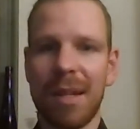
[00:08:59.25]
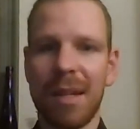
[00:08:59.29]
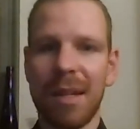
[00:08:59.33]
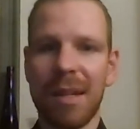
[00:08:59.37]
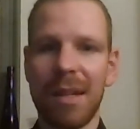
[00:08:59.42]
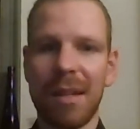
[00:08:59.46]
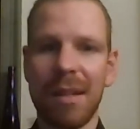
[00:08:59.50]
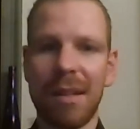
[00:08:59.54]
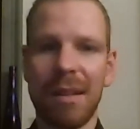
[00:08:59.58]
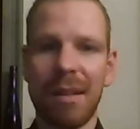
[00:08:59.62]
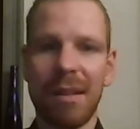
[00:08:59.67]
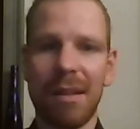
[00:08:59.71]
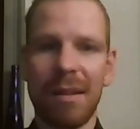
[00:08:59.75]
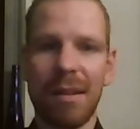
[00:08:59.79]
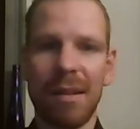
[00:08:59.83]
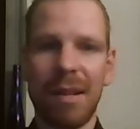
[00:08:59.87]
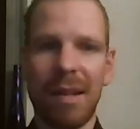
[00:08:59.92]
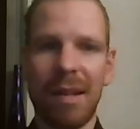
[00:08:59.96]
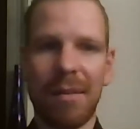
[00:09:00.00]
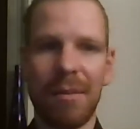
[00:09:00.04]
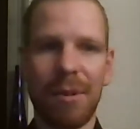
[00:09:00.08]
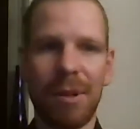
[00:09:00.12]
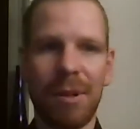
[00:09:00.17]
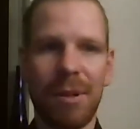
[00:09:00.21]
and
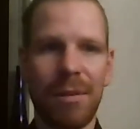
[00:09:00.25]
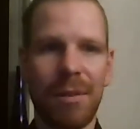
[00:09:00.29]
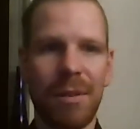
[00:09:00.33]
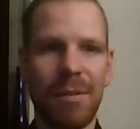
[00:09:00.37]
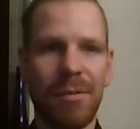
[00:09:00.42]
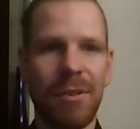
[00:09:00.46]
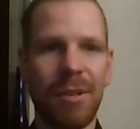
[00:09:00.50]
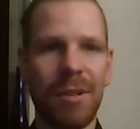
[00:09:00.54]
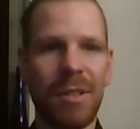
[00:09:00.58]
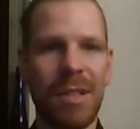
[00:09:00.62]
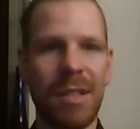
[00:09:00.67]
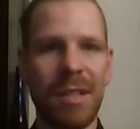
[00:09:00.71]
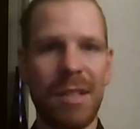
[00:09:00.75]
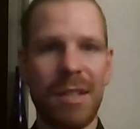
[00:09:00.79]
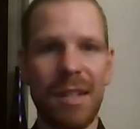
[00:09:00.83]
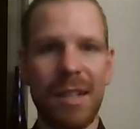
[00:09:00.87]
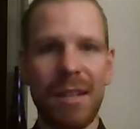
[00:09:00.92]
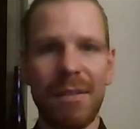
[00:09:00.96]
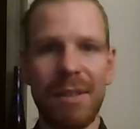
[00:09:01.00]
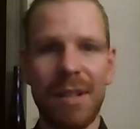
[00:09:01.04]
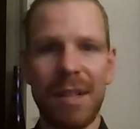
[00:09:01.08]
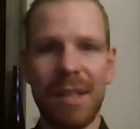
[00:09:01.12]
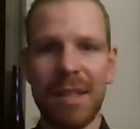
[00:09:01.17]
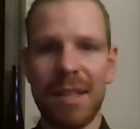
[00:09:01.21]
at one of the first DeSci
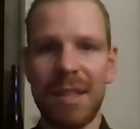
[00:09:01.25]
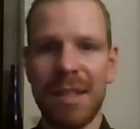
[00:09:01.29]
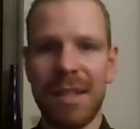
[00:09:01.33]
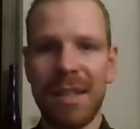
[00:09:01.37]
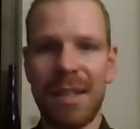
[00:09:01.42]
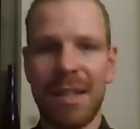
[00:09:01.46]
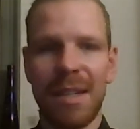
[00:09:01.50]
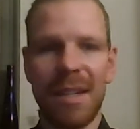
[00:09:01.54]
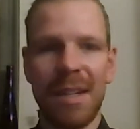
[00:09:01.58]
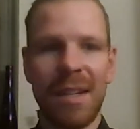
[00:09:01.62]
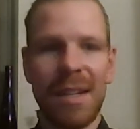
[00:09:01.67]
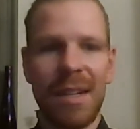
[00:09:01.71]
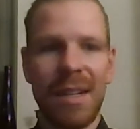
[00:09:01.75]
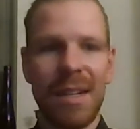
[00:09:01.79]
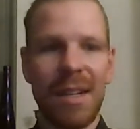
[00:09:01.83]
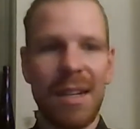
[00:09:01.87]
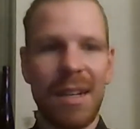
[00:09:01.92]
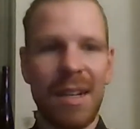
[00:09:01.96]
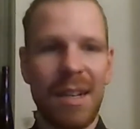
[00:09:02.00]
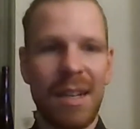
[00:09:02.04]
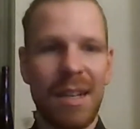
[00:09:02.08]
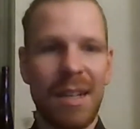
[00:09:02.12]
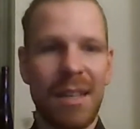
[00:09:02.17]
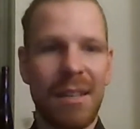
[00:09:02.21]
events,
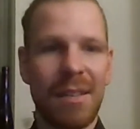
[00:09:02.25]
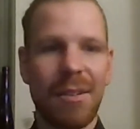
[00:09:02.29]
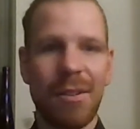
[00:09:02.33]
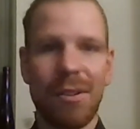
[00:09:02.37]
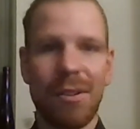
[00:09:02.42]
and